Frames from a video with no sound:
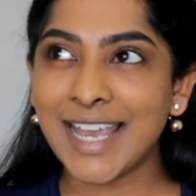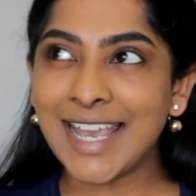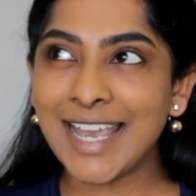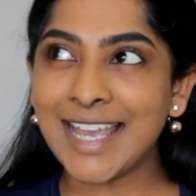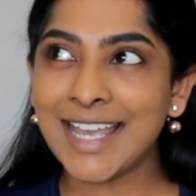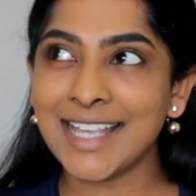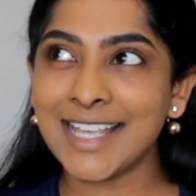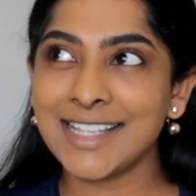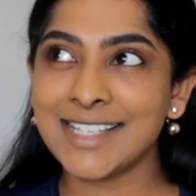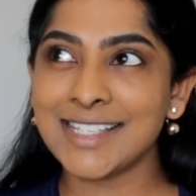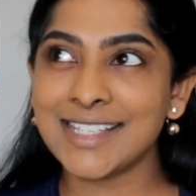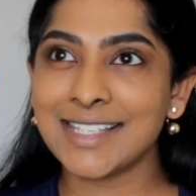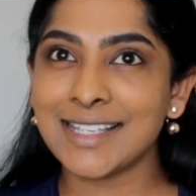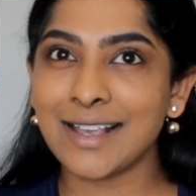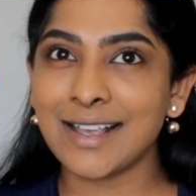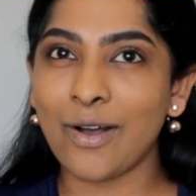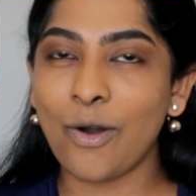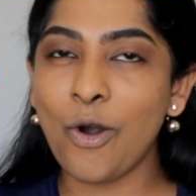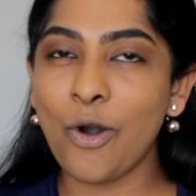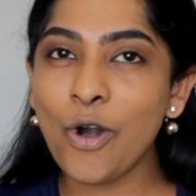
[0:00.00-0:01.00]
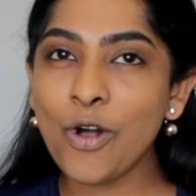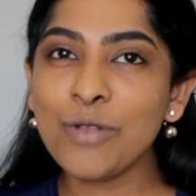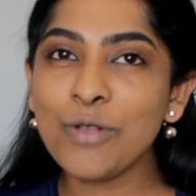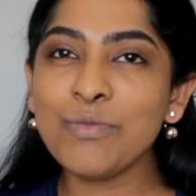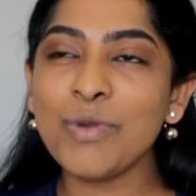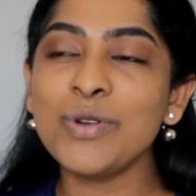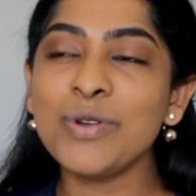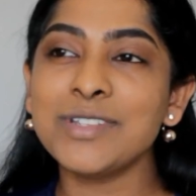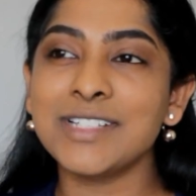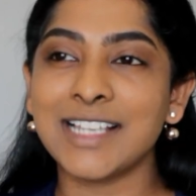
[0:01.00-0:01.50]
it's
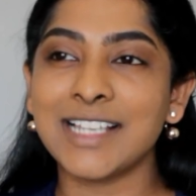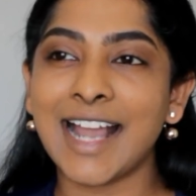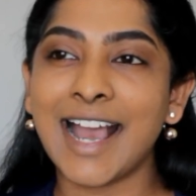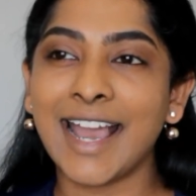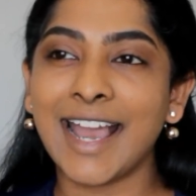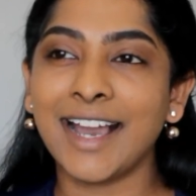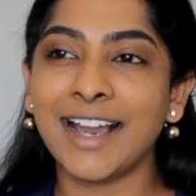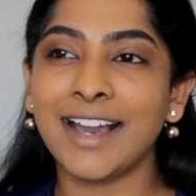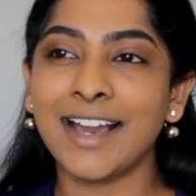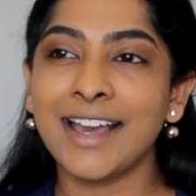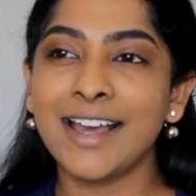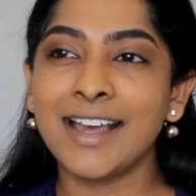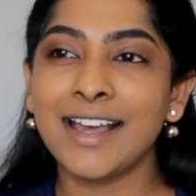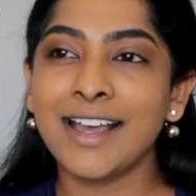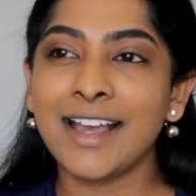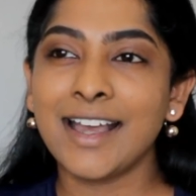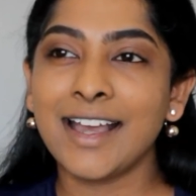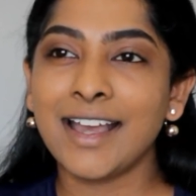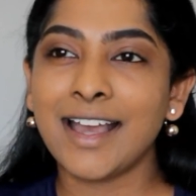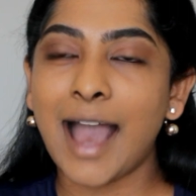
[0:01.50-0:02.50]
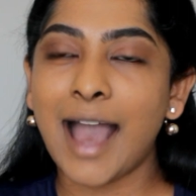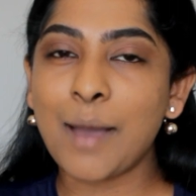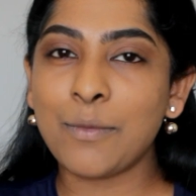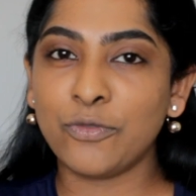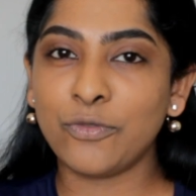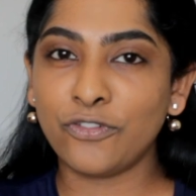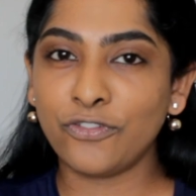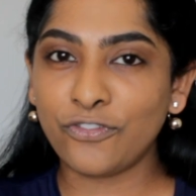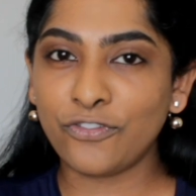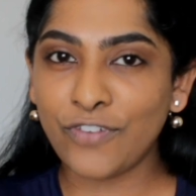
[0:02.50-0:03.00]
almost like I'm
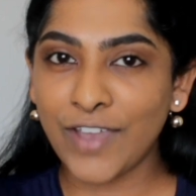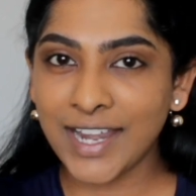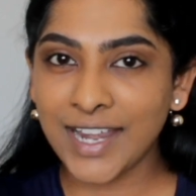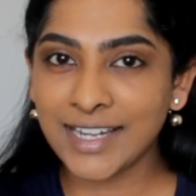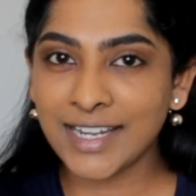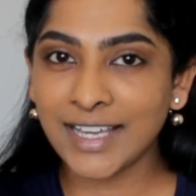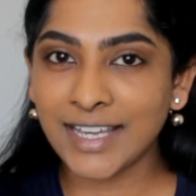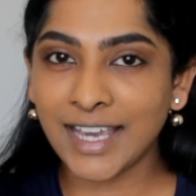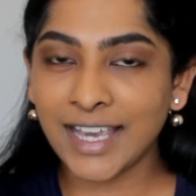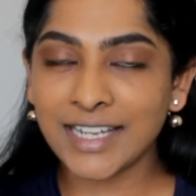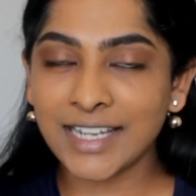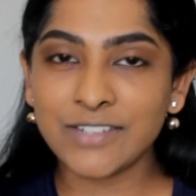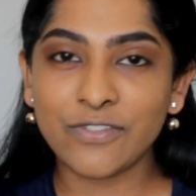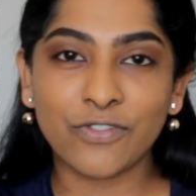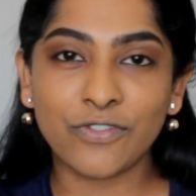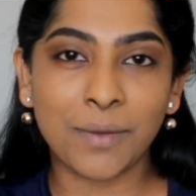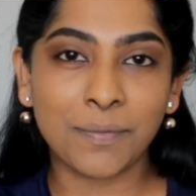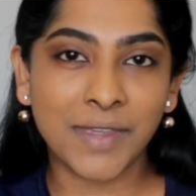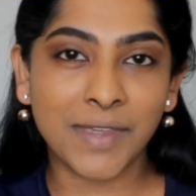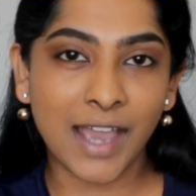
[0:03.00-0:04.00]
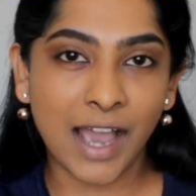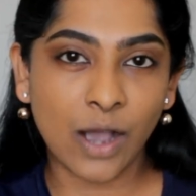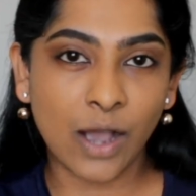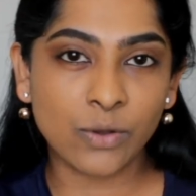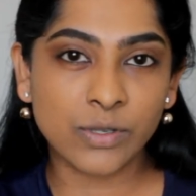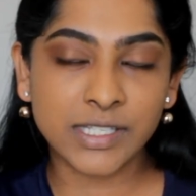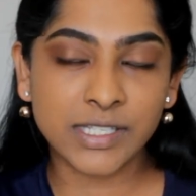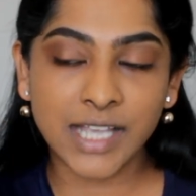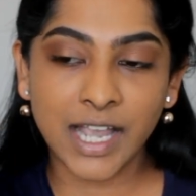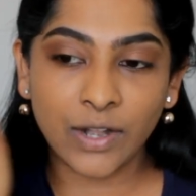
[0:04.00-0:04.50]
fading it from the
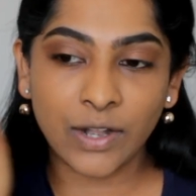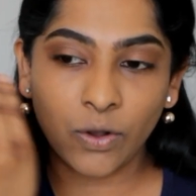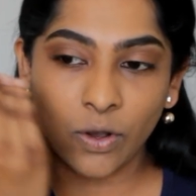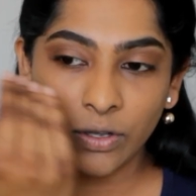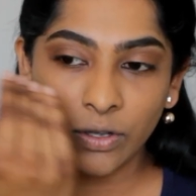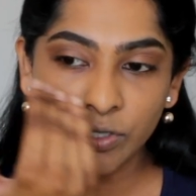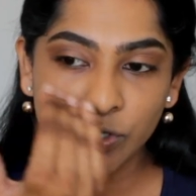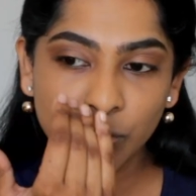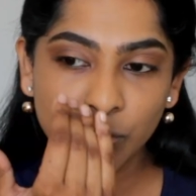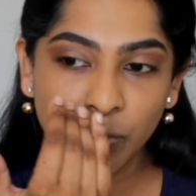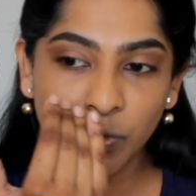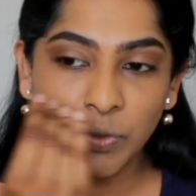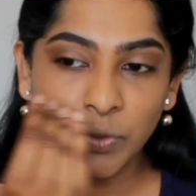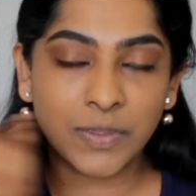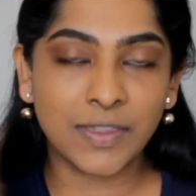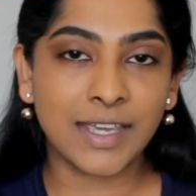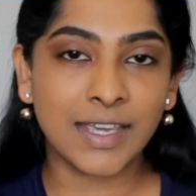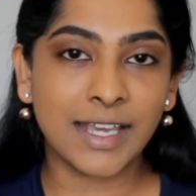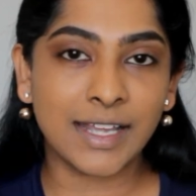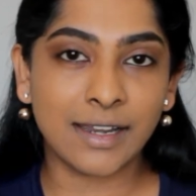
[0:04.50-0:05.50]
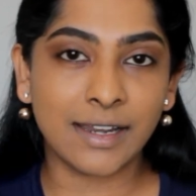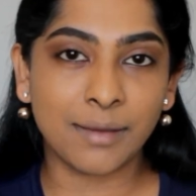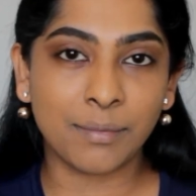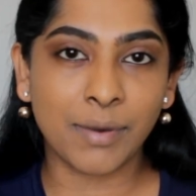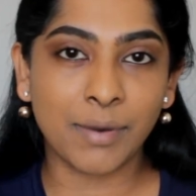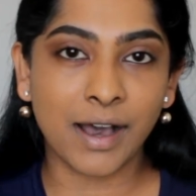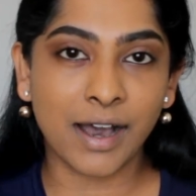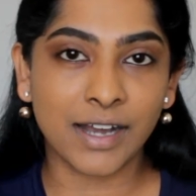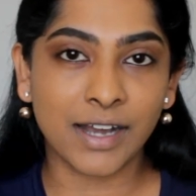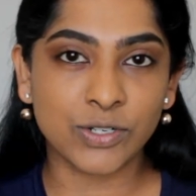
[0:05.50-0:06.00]
outside to the inner
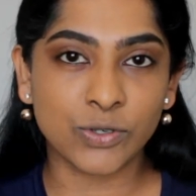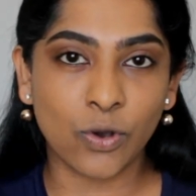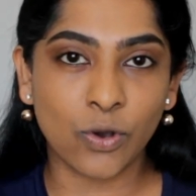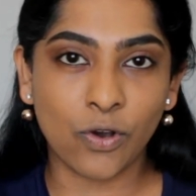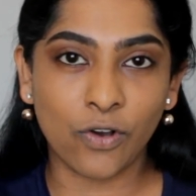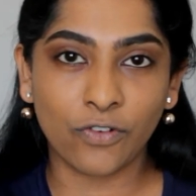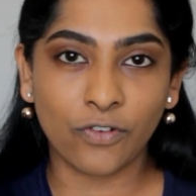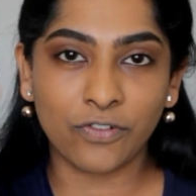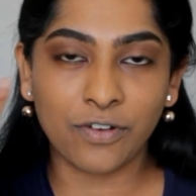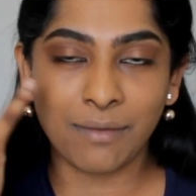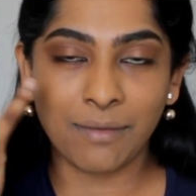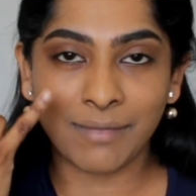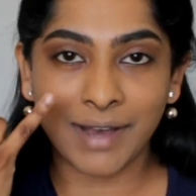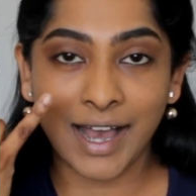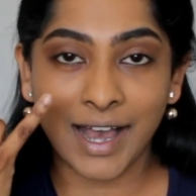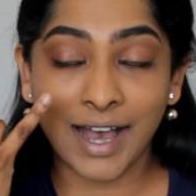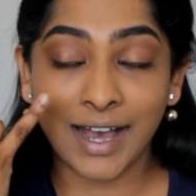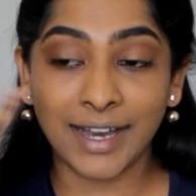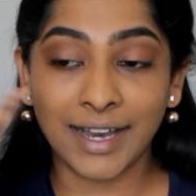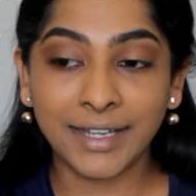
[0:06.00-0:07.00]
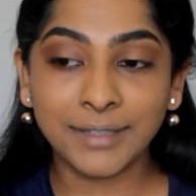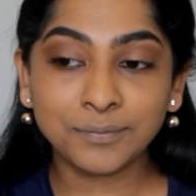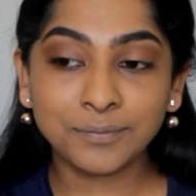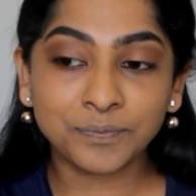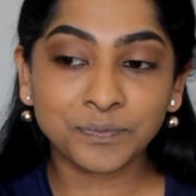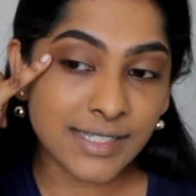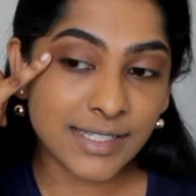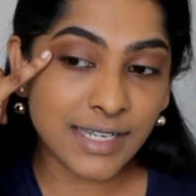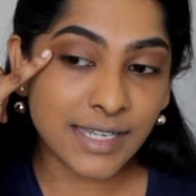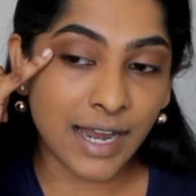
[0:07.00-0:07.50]
part of my eye.
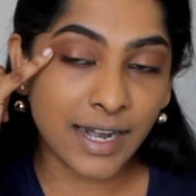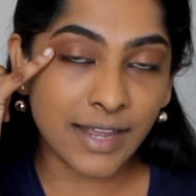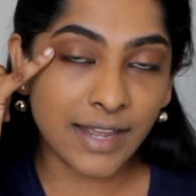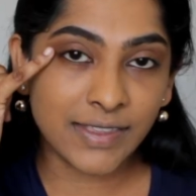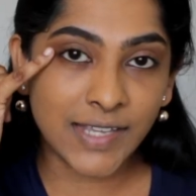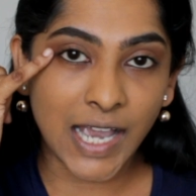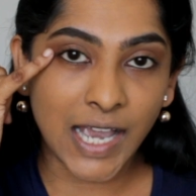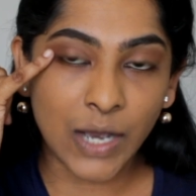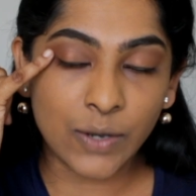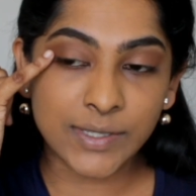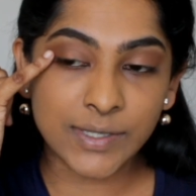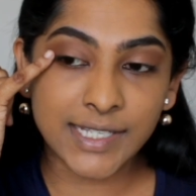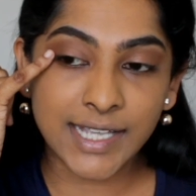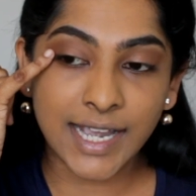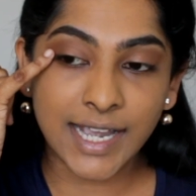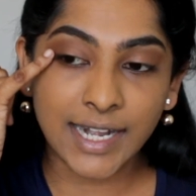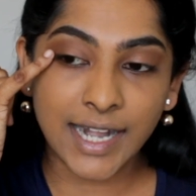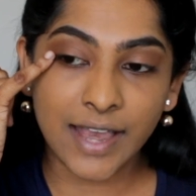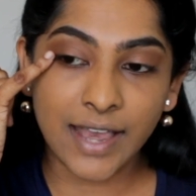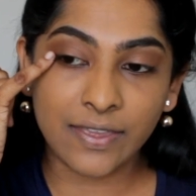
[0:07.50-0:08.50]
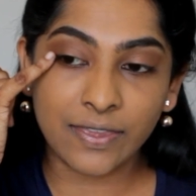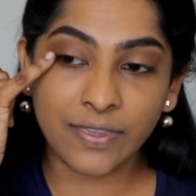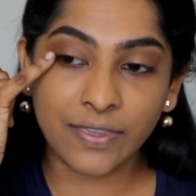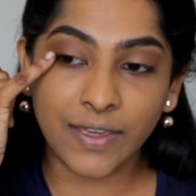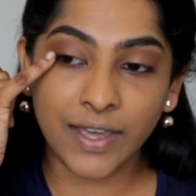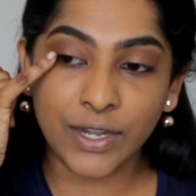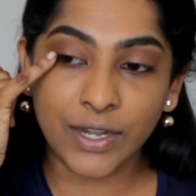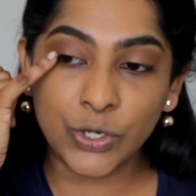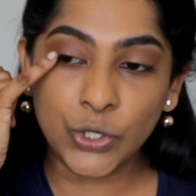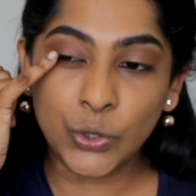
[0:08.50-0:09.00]
Start at the outside and
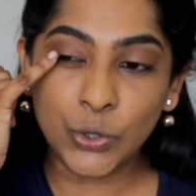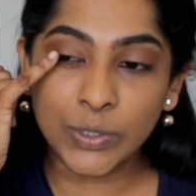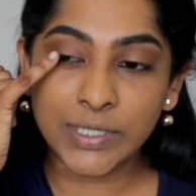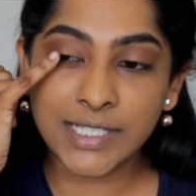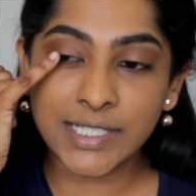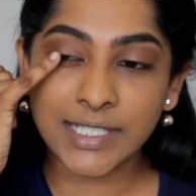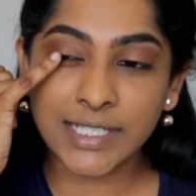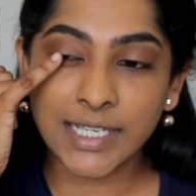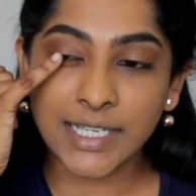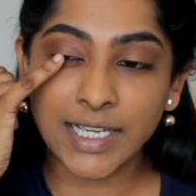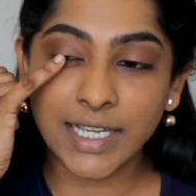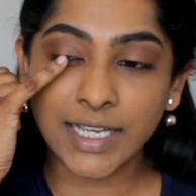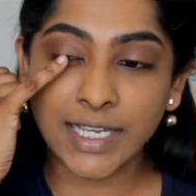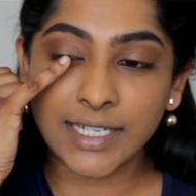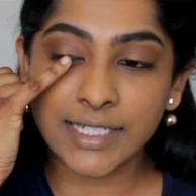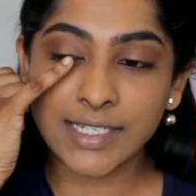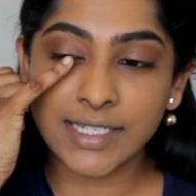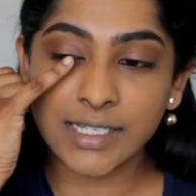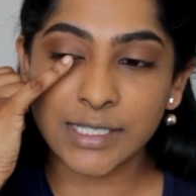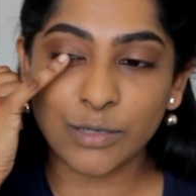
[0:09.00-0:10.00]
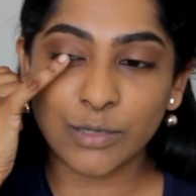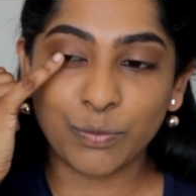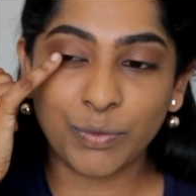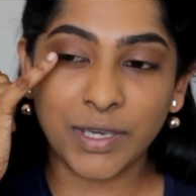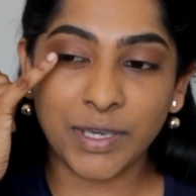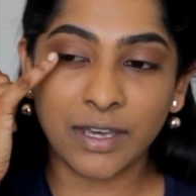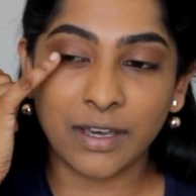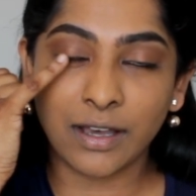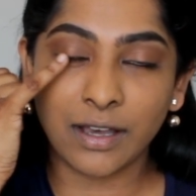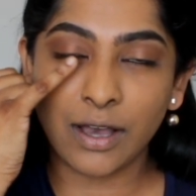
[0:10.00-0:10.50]
then you'll see it
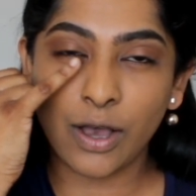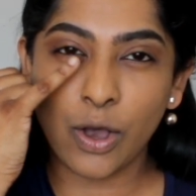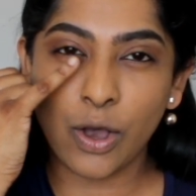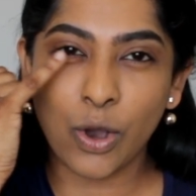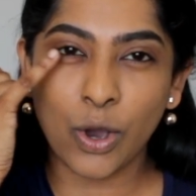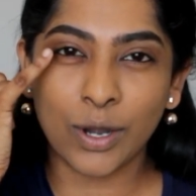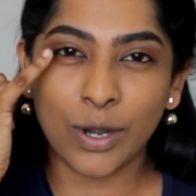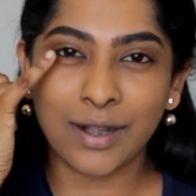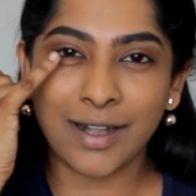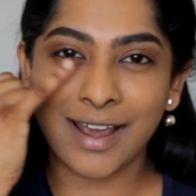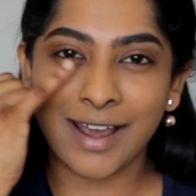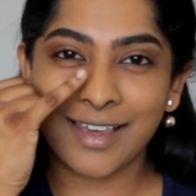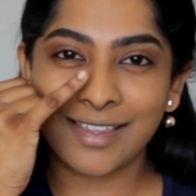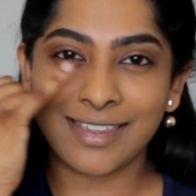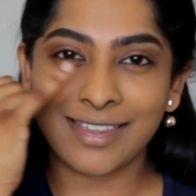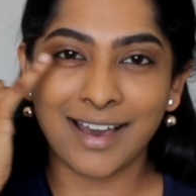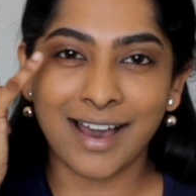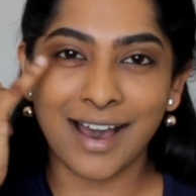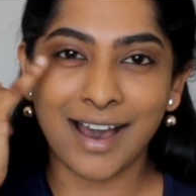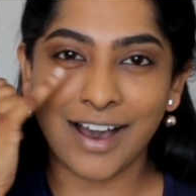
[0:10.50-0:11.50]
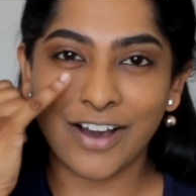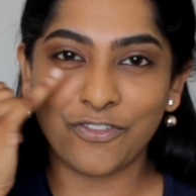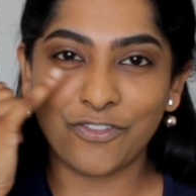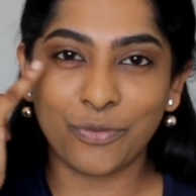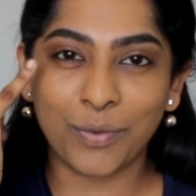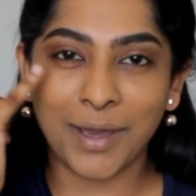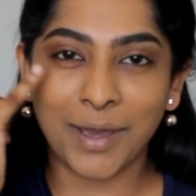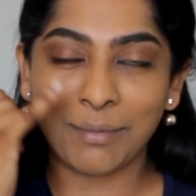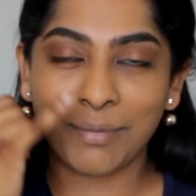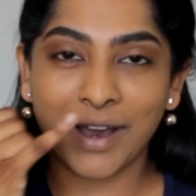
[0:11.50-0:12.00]
disappear on the
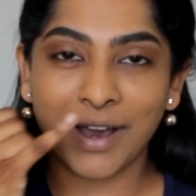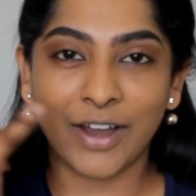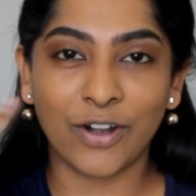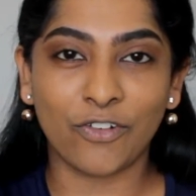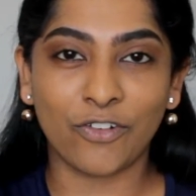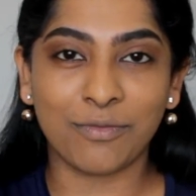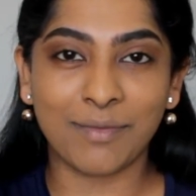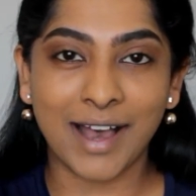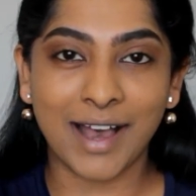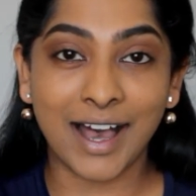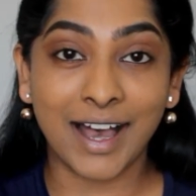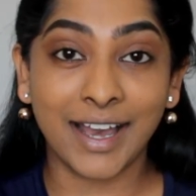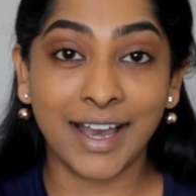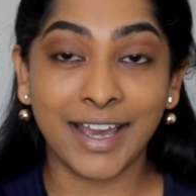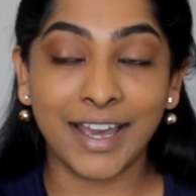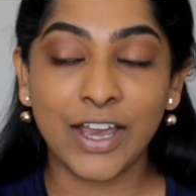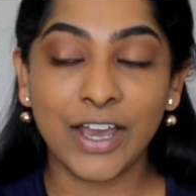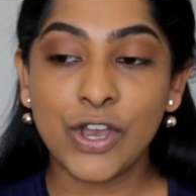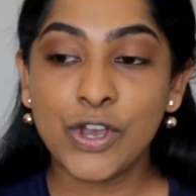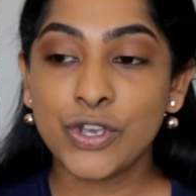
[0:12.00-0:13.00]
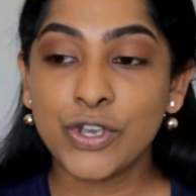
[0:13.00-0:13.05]
halfway part of my eye.